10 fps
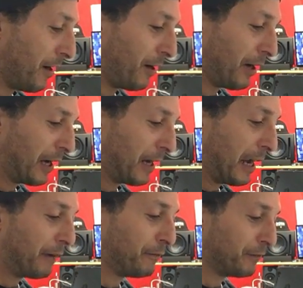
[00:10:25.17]
I
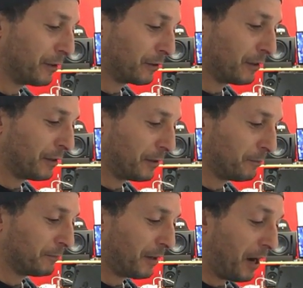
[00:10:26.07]
have
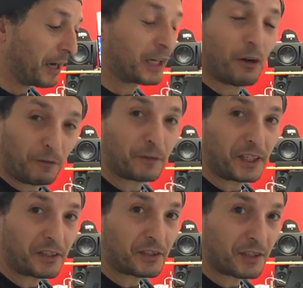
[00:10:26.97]
high
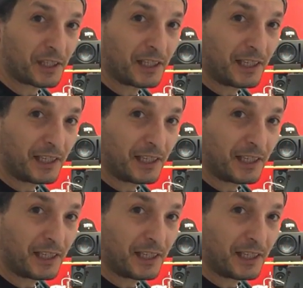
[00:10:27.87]
confidence